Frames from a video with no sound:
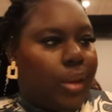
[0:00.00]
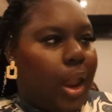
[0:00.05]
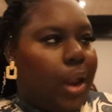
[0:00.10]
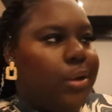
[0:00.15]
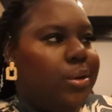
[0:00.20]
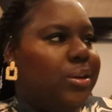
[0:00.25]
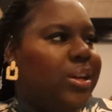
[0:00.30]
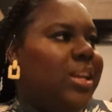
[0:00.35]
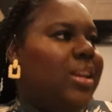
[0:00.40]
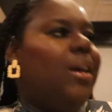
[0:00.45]

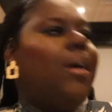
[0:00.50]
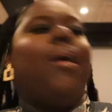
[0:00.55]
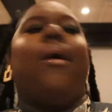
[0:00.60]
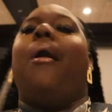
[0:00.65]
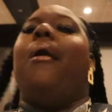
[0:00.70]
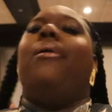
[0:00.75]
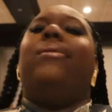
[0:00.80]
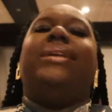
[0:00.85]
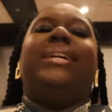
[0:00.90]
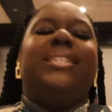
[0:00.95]
You need to go
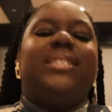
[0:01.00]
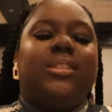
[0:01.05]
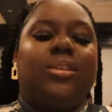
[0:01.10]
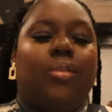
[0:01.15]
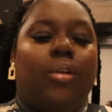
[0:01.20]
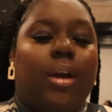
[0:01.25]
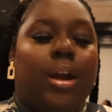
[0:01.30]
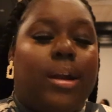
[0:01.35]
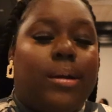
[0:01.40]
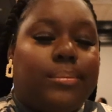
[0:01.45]
on
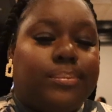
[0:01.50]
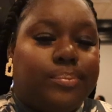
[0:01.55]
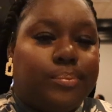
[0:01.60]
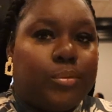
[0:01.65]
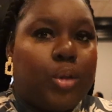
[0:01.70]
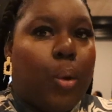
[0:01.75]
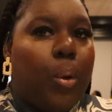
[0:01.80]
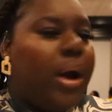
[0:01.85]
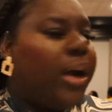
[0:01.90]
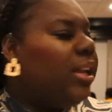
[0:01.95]
Instagram.
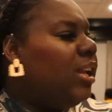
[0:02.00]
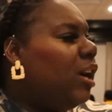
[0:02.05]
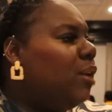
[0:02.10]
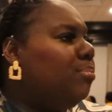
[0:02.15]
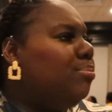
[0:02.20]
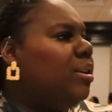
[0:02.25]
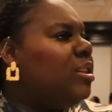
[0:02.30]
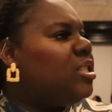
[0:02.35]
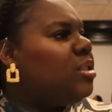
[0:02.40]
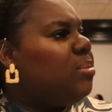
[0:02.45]
What club
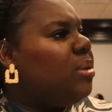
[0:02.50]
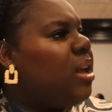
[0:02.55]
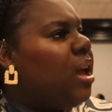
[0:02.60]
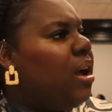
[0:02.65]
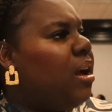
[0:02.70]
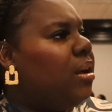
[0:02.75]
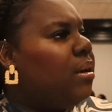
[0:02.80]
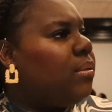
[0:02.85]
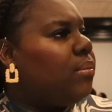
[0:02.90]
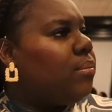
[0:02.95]
was be at?
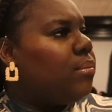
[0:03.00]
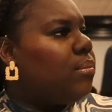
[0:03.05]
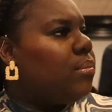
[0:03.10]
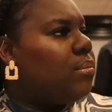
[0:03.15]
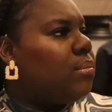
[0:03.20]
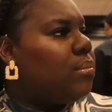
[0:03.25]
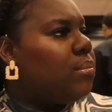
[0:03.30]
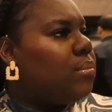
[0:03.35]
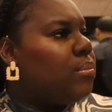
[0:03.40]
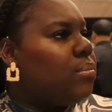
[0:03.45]
It don't matter
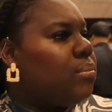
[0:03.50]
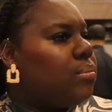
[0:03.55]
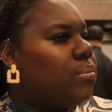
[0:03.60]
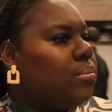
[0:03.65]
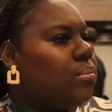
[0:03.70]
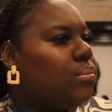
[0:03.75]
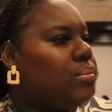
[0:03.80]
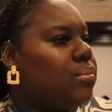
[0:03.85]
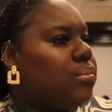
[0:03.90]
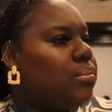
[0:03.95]
to me.
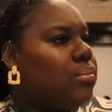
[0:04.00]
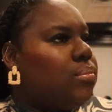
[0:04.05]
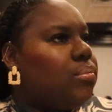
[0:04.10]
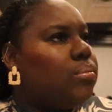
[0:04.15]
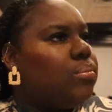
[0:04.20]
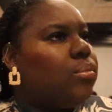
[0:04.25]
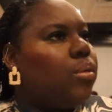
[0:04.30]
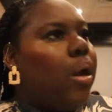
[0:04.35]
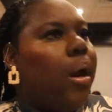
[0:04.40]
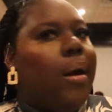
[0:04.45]
Huh?
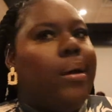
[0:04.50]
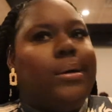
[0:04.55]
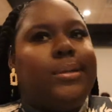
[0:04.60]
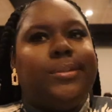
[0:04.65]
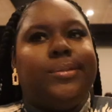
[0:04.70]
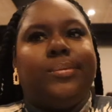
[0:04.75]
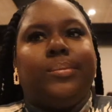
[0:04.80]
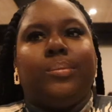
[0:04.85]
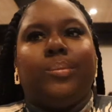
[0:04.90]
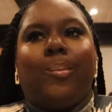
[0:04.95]
10,
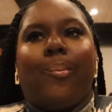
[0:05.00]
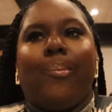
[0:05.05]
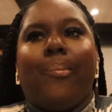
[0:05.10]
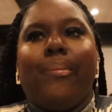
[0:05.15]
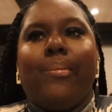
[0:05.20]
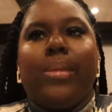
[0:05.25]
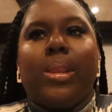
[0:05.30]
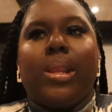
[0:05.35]
10, that